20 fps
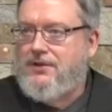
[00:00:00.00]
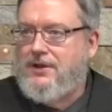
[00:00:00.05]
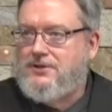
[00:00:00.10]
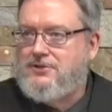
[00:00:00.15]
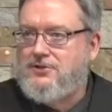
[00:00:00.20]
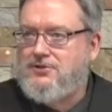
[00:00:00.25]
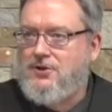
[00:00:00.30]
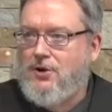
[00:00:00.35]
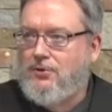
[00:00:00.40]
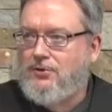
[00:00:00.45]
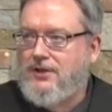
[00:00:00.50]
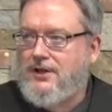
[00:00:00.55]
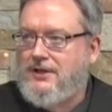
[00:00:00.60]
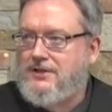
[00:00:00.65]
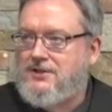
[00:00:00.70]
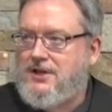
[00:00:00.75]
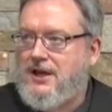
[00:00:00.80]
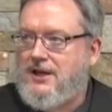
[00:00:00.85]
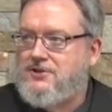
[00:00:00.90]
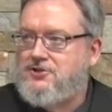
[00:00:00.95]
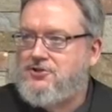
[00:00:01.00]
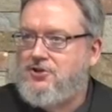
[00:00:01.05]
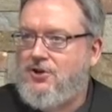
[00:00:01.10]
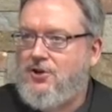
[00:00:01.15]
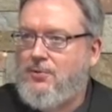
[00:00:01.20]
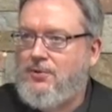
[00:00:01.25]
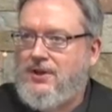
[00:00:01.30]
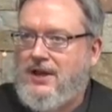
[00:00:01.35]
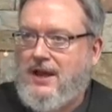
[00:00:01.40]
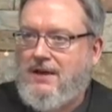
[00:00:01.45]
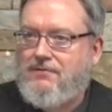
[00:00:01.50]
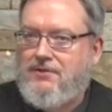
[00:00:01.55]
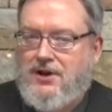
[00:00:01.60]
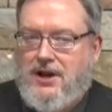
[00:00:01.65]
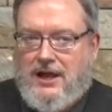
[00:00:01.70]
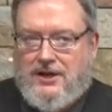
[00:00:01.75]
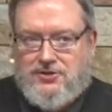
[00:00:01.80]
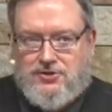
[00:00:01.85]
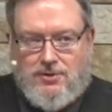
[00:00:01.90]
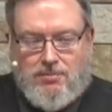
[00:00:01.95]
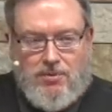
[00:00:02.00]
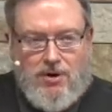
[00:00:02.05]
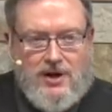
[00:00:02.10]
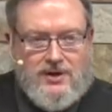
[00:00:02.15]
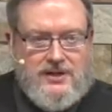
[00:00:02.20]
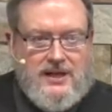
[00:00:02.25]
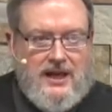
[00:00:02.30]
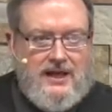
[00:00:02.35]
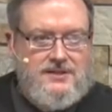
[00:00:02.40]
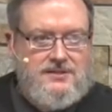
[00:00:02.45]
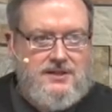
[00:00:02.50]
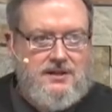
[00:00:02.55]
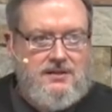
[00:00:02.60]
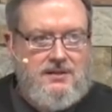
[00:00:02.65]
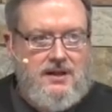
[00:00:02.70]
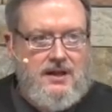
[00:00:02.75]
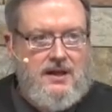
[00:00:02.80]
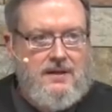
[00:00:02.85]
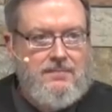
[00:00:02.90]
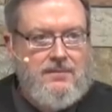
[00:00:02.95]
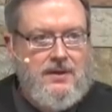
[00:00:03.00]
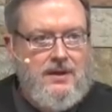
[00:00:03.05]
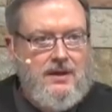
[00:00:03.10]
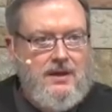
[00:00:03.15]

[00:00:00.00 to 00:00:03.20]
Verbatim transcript: this is only a test, you know, when they have the national broadcasting thing.